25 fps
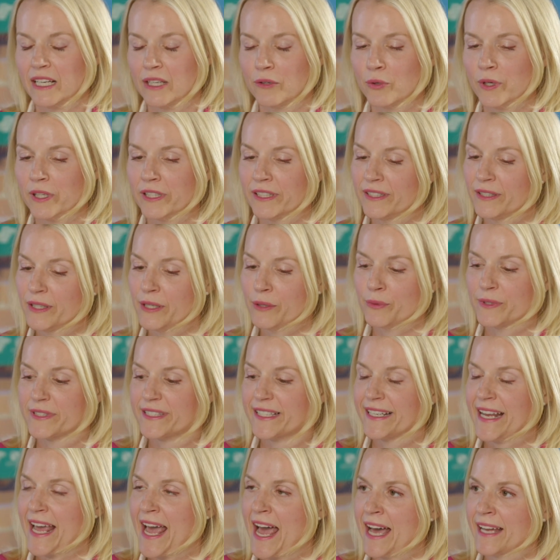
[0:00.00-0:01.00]
well, it was
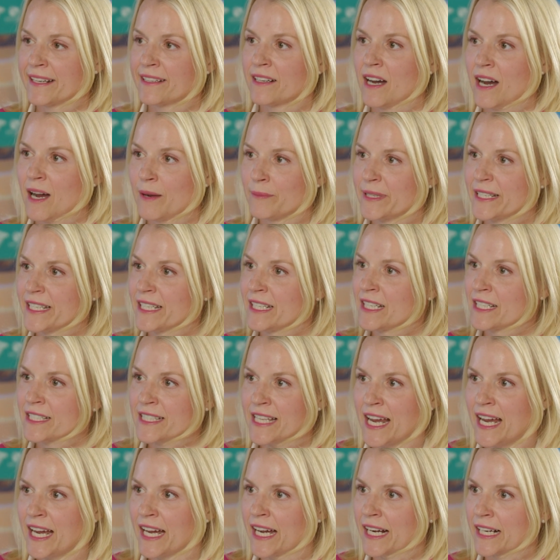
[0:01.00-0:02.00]
an ad hominem
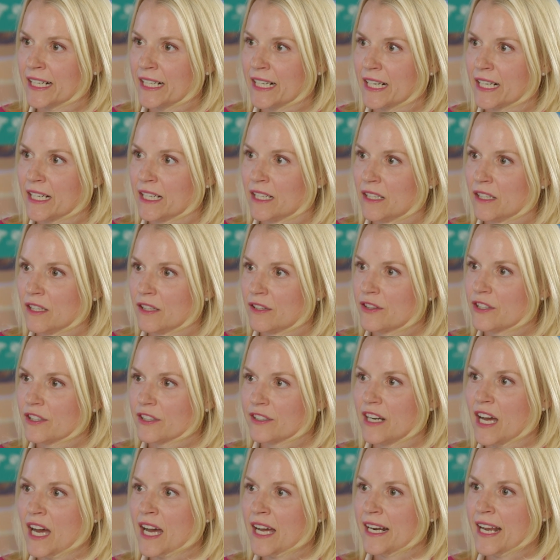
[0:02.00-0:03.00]
attack. They're
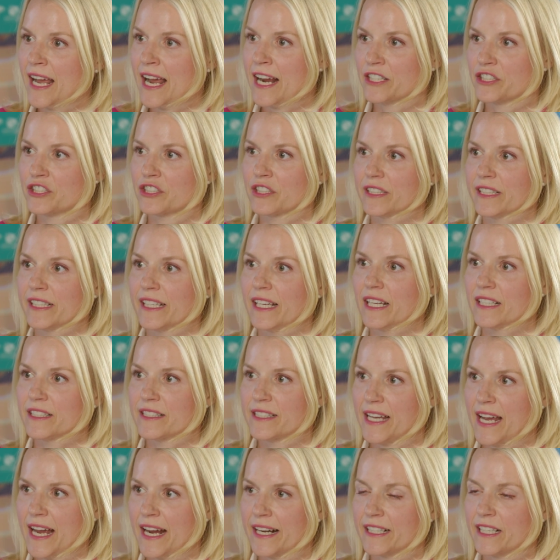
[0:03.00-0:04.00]
not actually
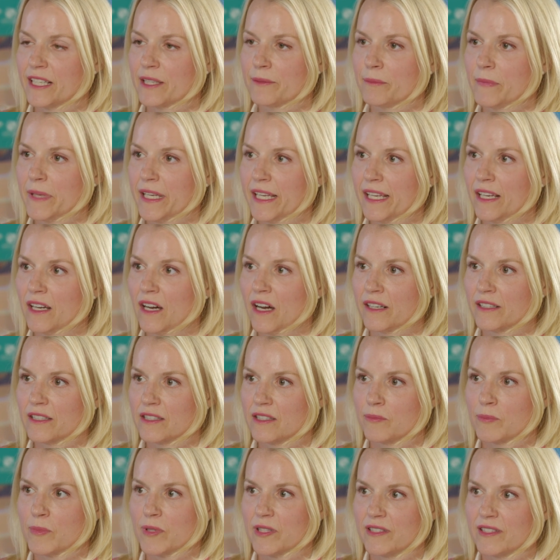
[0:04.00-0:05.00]
attacking me on a
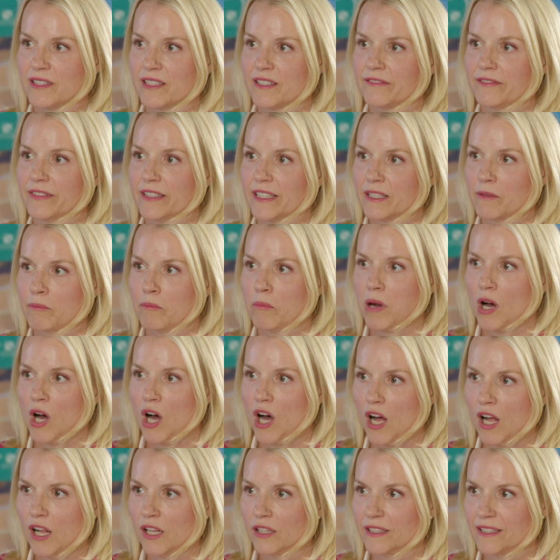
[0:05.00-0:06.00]
specific
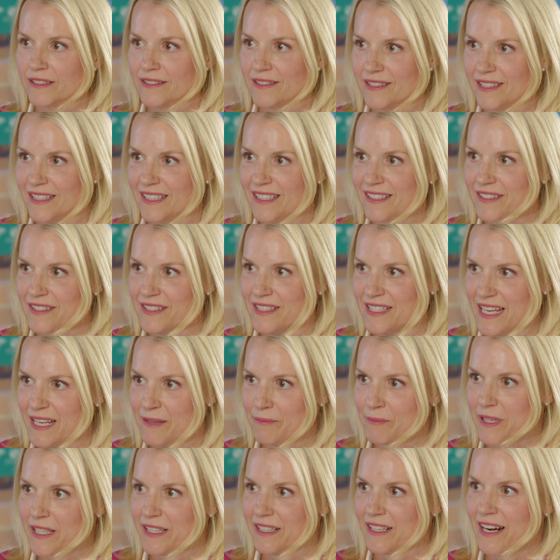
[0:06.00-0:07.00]
policy
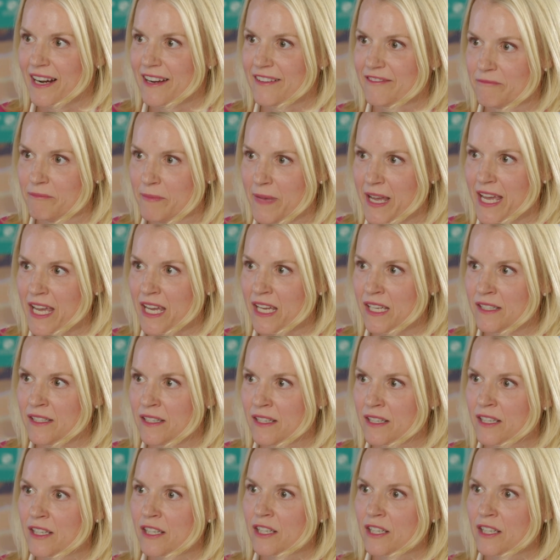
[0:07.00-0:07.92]
statement I've made.